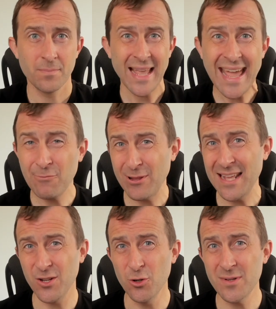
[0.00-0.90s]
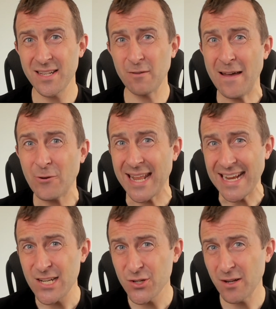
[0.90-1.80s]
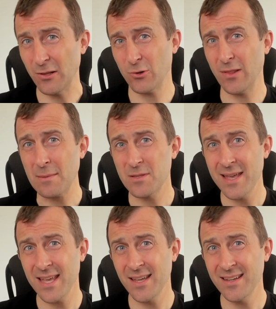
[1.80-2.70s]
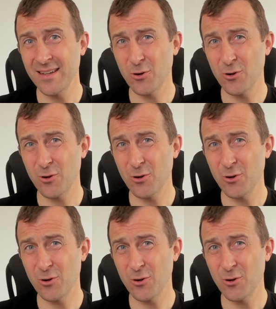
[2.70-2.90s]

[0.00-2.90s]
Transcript: And when they do, is it a foundation of their claims making